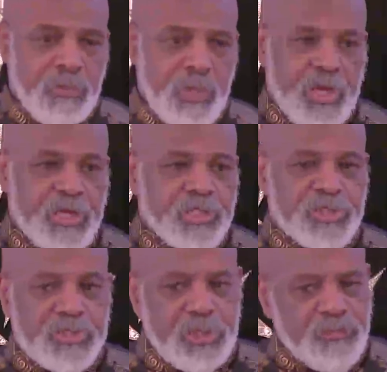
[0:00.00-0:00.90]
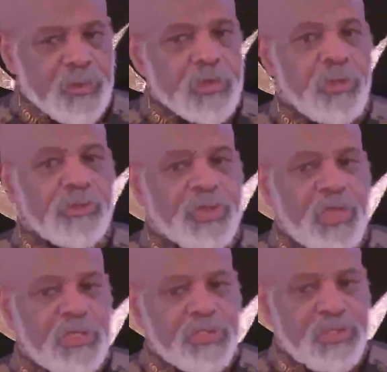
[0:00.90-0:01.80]
And as
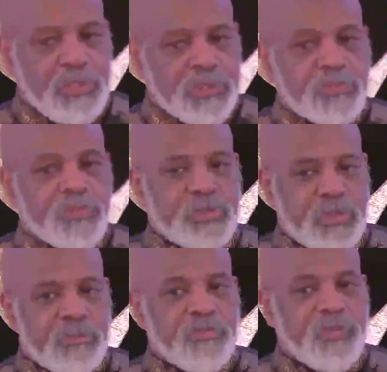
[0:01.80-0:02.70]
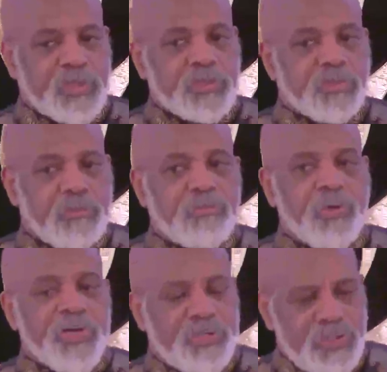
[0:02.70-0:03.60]
difficult as it is for some of us to
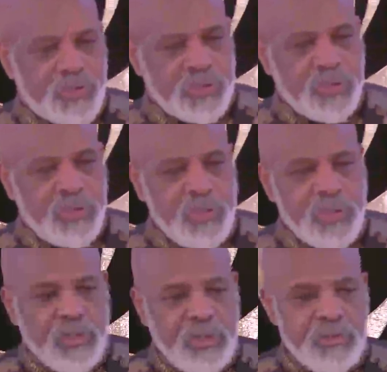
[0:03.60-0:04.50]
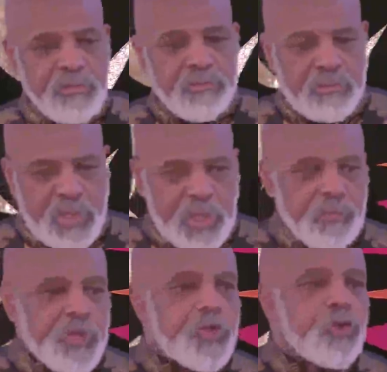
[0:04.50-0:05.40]
embrace,
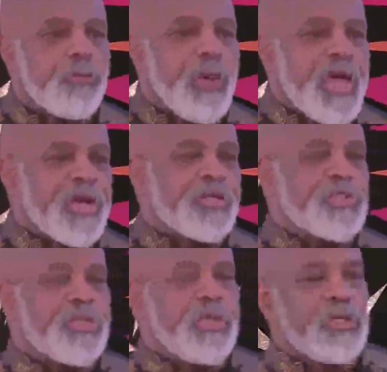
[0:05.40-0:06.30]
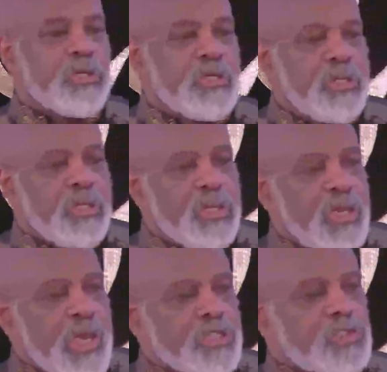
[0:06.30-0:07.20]
maybe humanity
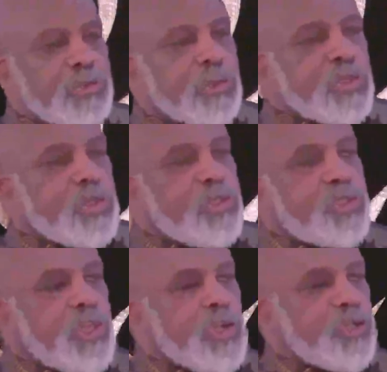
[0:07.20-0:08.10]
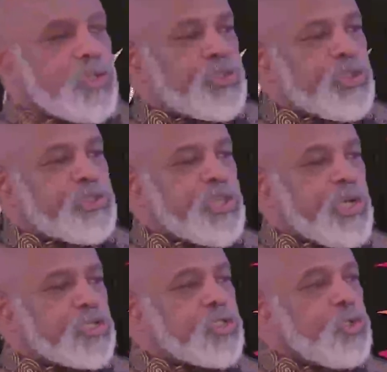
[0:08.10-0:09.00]
has to continue to
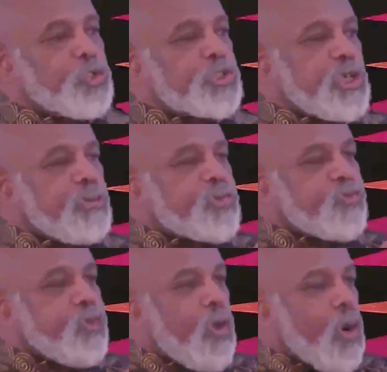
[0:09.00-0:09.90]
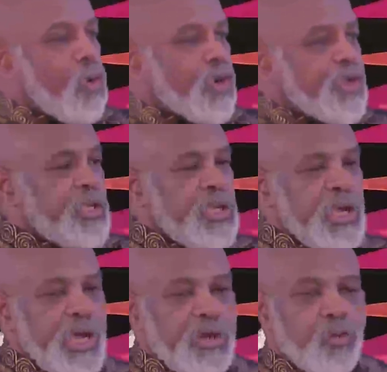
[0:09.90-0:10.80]
take 2 steps forward
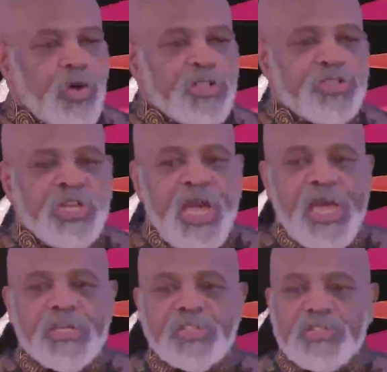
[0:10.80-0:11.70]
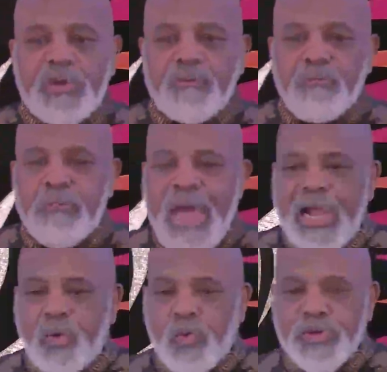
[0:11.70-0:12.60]
and 1 giant step
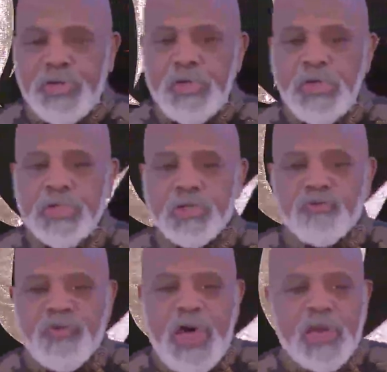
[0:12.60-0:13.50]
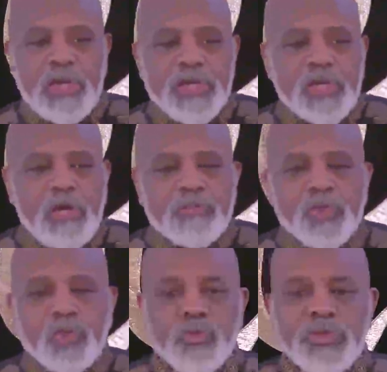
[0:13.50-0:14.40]
backward to finally come
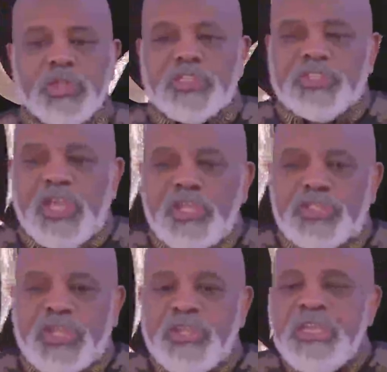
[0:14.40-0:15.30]
to the realization